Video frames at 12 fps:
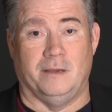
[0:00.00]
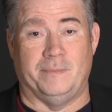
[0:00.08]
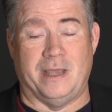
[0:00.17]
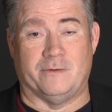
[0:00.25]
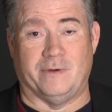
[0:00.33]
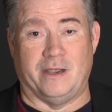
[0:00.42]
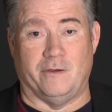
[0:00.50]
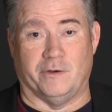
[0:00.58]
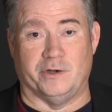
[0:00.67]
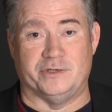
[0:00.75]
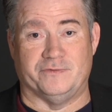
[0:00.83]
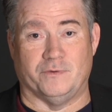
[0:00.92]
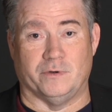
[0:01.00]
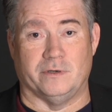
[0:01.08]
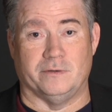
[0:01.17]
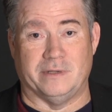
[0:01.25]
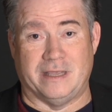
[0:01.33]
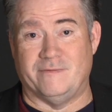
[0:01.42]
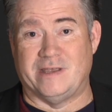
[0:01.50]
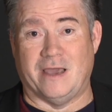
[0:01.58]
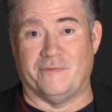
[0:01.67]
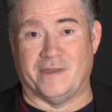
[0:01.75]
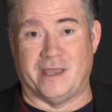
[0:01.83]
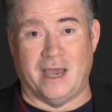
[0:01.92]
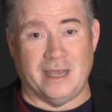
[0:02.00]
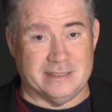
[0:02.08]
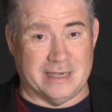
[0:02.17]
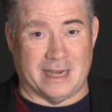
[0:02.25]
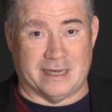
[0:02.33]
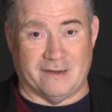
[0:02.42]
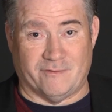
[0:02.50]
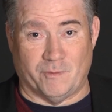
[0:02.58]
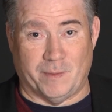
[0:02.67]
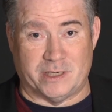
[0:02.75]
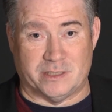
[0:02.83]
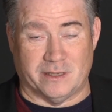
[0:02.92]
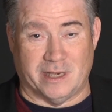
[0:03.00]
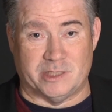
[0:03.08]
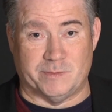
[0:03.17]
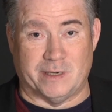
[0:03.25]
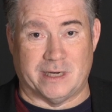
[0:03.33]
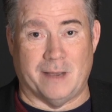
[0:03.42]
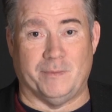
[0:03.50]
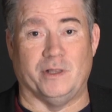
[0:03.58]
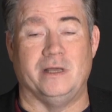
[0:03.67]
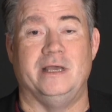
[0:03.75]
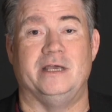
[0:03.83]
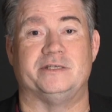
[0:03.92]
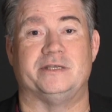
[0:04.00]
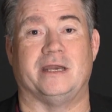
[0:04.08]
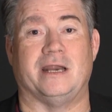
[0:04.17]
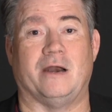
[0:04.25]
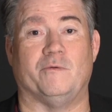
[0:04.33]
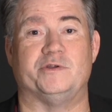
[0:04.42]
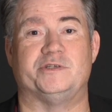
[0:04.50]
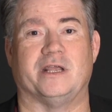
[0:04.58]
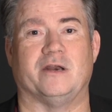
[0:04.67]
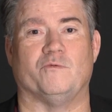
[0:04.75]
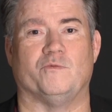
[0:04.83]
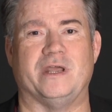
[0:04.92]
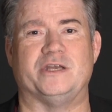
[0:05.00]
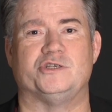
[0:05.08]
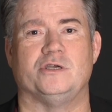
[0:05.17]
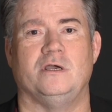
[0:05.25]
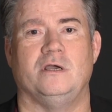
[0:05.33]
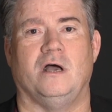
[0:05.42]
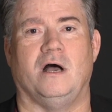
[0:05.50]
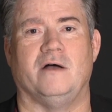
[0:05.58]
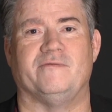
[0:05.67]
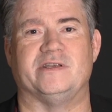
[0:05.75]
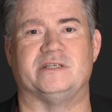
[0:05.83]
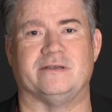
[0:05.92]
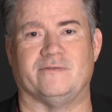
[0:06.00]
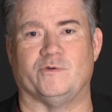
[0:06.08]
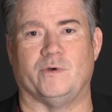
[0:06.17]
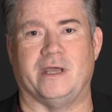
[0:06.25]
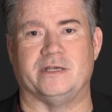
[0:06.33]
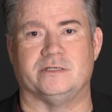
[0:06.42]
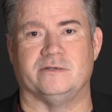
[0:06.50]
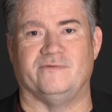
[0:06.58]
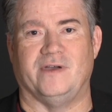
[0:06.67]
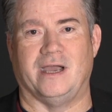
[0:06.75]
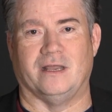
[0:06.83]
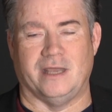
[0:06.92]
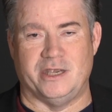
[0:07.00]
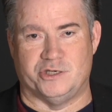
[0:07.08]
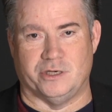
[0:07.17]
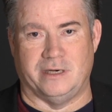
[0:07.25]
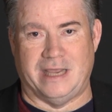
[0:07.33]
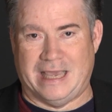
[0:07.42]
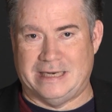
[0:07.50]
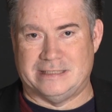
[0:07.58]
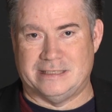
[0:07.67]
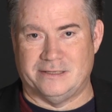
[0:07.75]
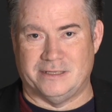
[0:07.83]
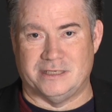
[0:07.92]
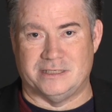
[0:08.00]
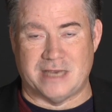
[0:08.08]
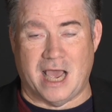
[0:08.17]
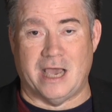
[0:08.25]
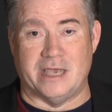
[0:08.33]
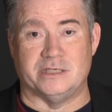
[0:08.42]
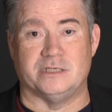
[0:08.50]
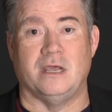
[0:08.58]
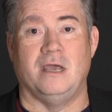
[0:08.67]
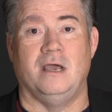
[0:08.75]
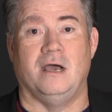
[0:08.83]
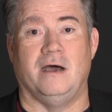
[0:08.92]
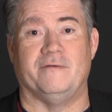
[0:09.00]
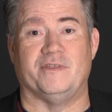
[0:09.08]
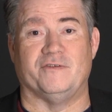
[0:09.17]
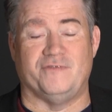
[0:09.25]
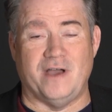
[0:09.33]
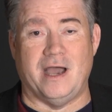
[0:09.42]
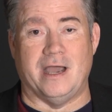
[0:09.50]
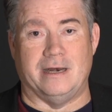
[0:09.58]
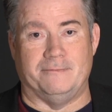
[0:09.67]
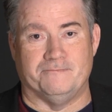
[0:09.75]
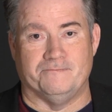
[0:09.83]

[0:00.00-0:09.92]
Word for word: bakery owners for giving out the contact information, the lesbian Couple, said, I don't want you to get rich off a civil rights violation, hence the size of the fine.